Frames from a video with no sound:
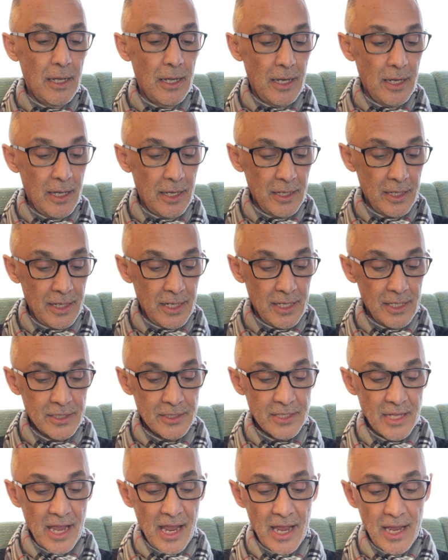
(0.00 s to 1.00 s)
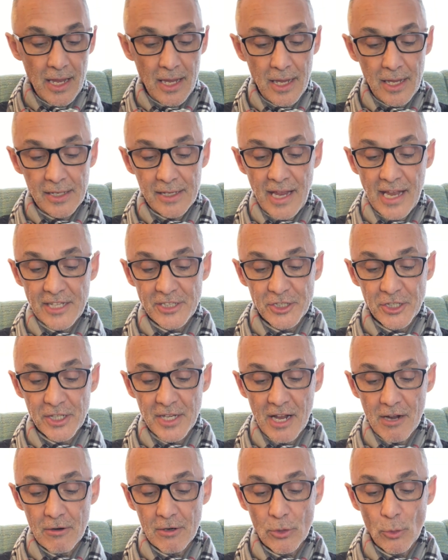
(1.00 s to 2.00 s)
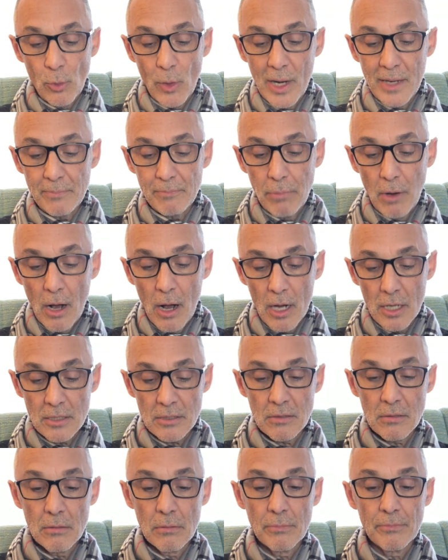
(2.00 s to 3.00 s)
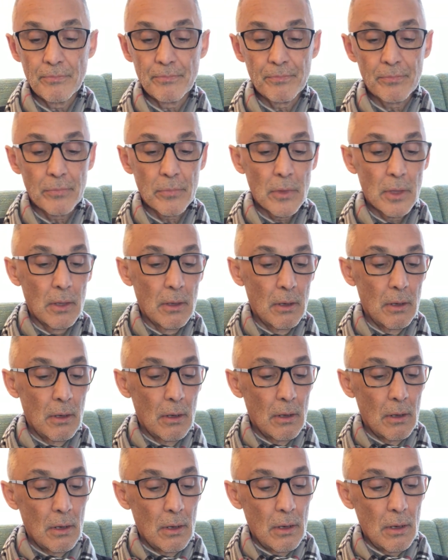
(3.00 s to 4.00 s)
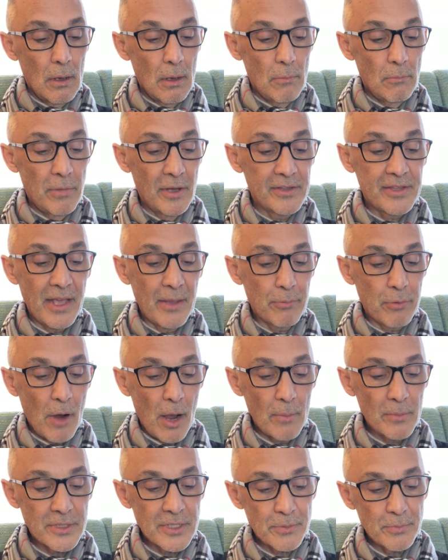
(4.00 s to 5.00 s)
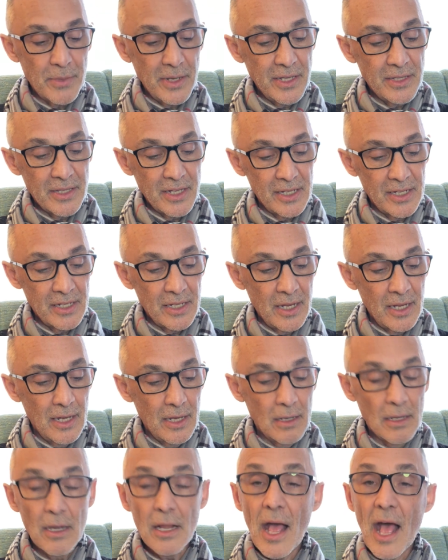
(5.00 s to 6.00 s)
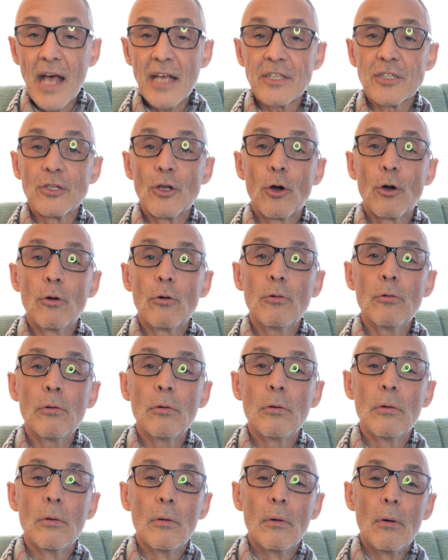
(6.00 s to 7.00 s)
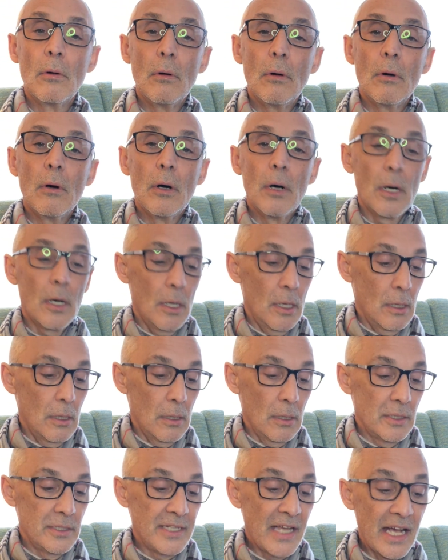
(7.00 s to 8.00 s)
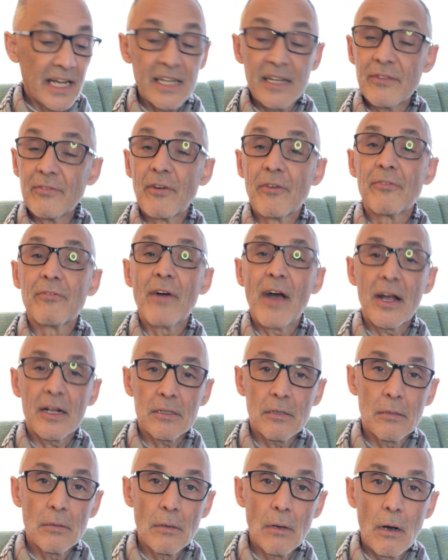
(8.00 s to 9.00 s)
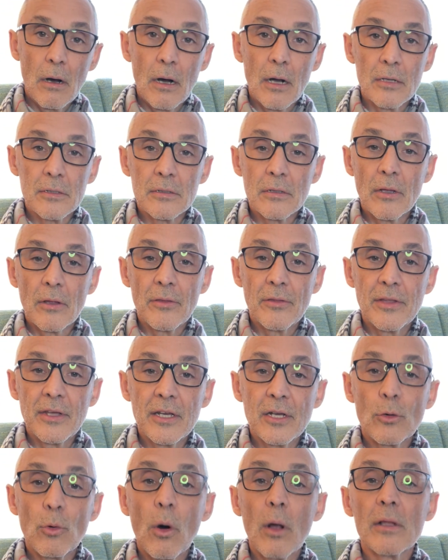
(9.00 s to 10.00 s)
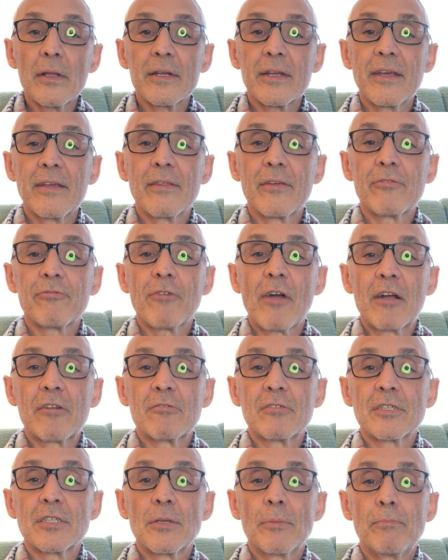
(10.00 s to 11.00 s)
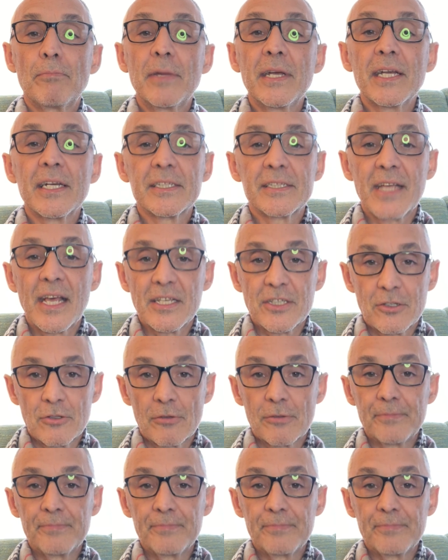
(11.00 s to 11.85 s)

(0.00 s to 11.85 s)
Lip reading: it is in a generic white box, but they promised me that it has no negative effect on the quality of the fragrance being a tester.